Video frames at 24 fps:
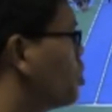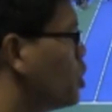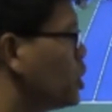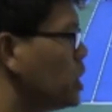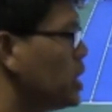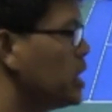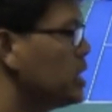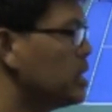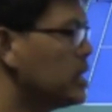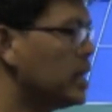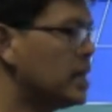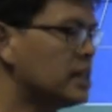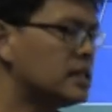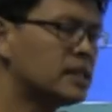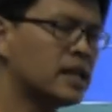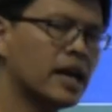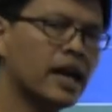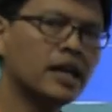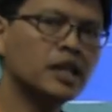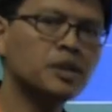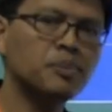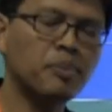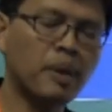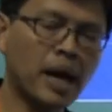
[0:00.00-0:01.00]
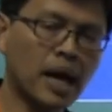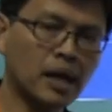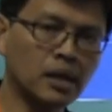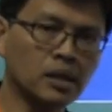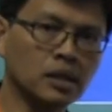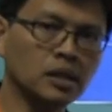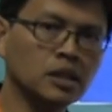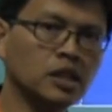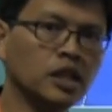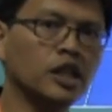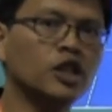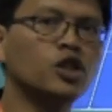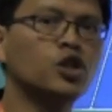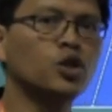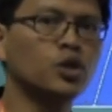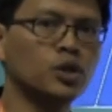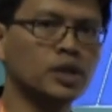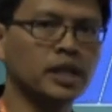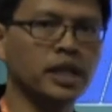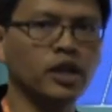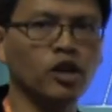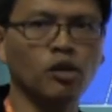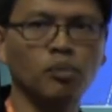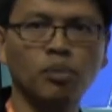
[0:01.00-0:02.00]
put in a test pattern into,
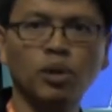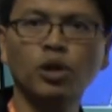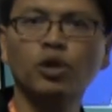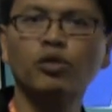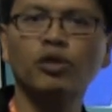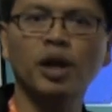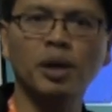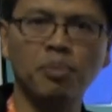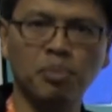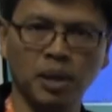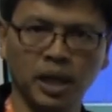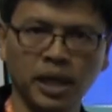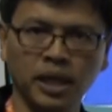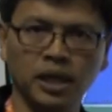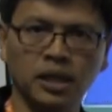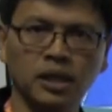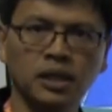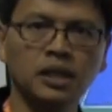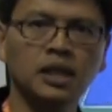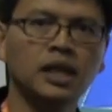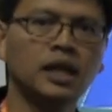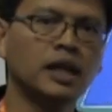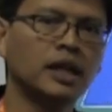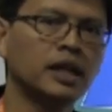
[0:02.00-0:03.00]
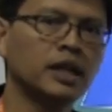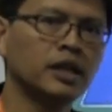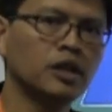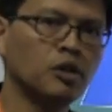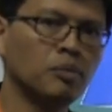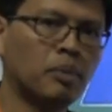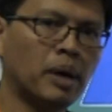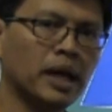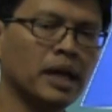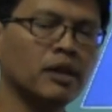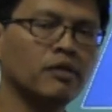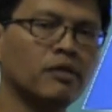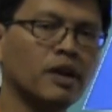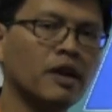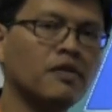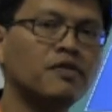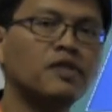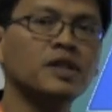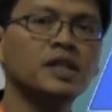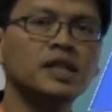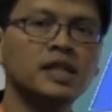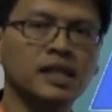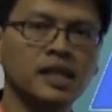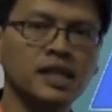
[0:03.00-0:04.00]
say, your Blu-ray player. You buy a
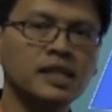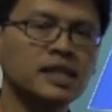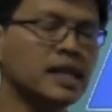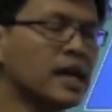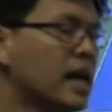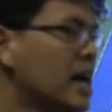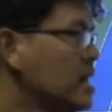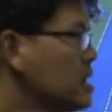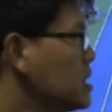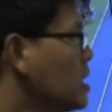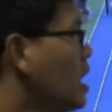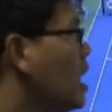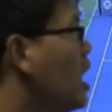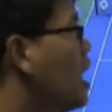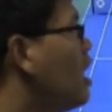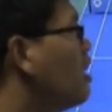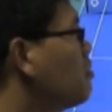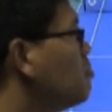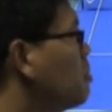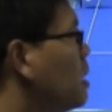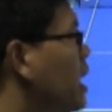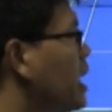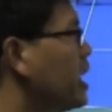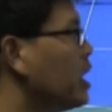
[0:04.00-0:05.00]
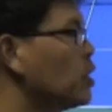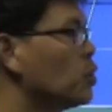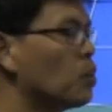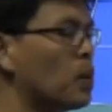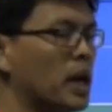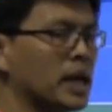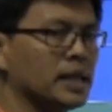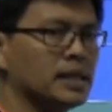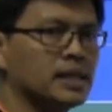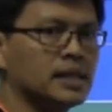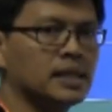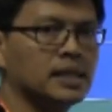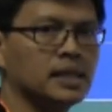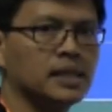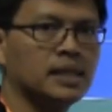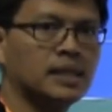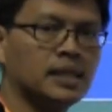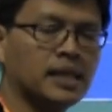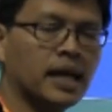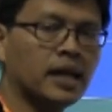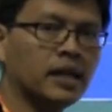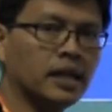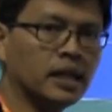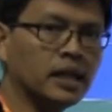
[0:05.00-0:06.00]
reference disc that has a half black and white
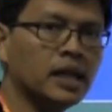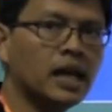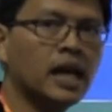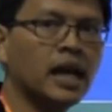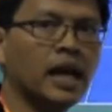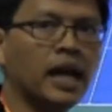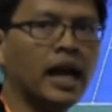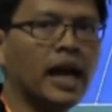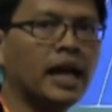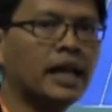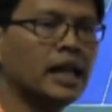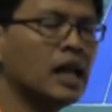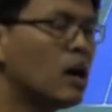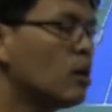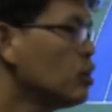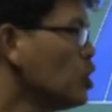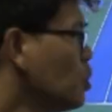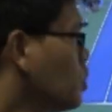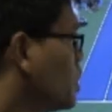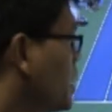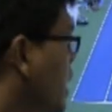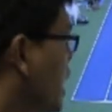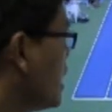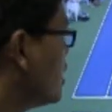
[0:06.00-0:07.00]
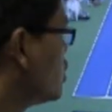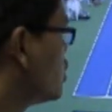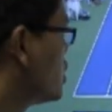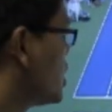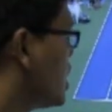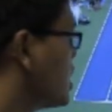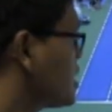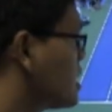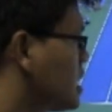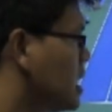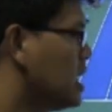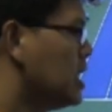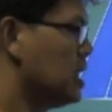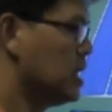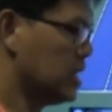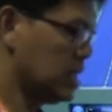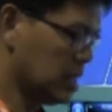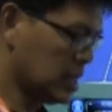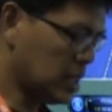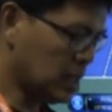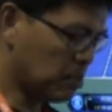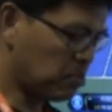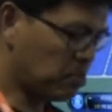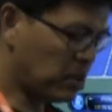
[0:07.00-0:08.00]
setting, and now you would adjust
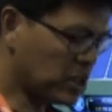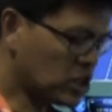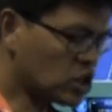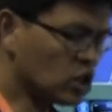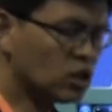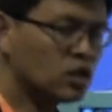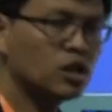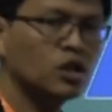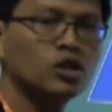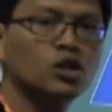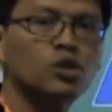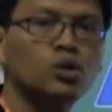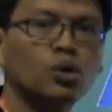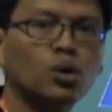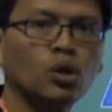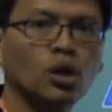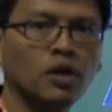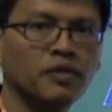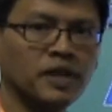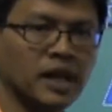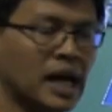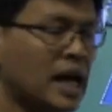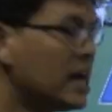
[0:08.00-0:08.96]
the picture control of the